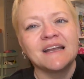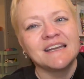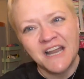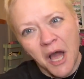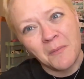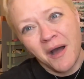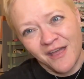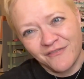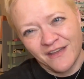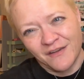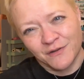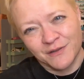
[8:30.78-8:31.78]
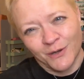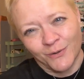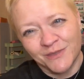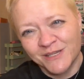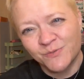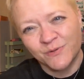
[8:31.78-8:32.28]
Not my favorite though.
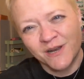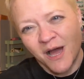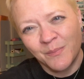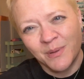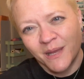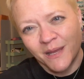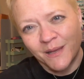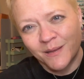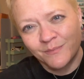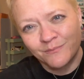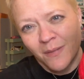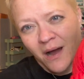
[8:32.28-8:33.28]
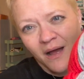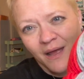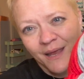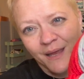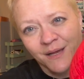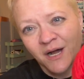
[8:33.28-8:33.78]
This would not be
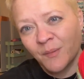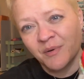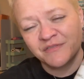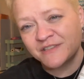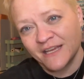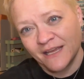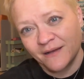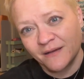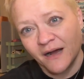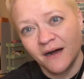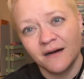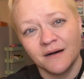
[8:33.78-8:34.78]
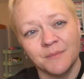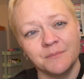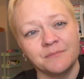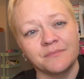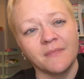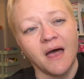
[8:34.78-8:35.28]
my cup of tea.
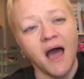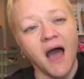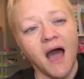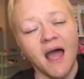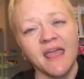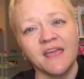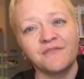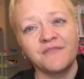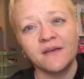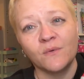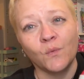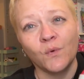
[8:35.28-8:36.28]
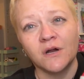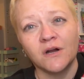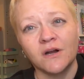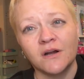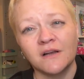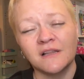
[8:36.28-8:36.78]
If it
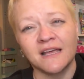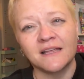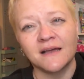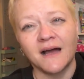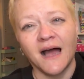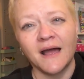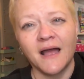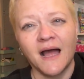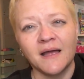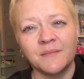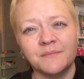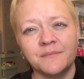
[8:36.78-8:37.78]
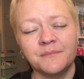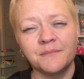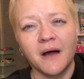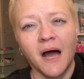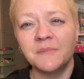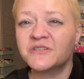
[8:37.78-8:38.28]
were like, I'm
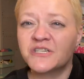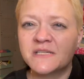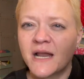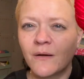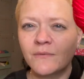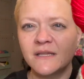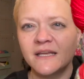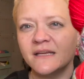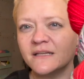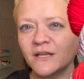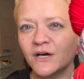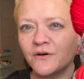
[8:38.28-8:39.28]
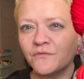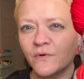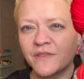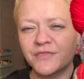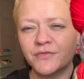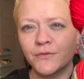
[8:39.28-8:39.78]
just not really in love
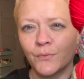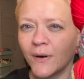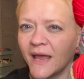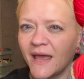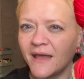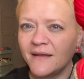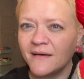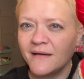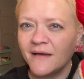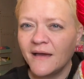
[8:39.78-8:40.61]
with the red.